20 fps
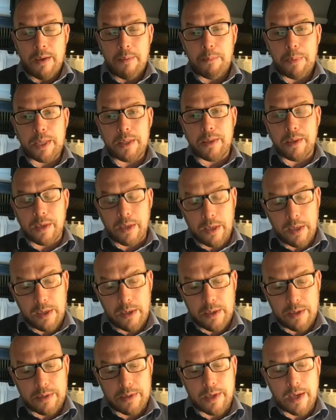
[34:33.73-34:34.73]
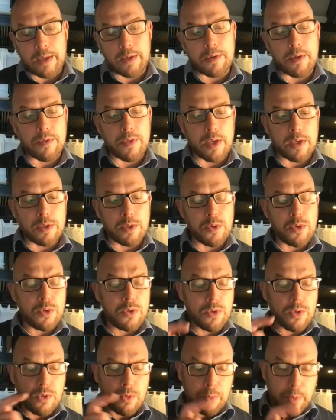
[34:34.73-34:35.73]
But the key is that there
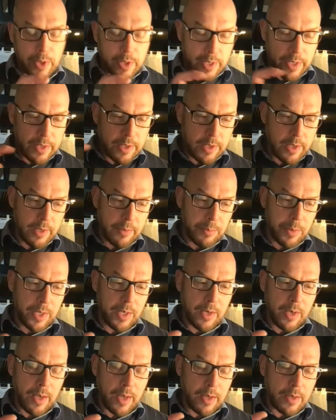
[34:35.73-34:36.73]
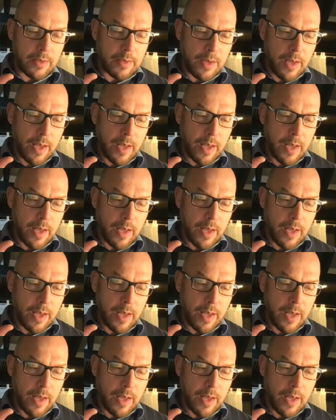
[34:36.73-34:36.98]
used to potentially be a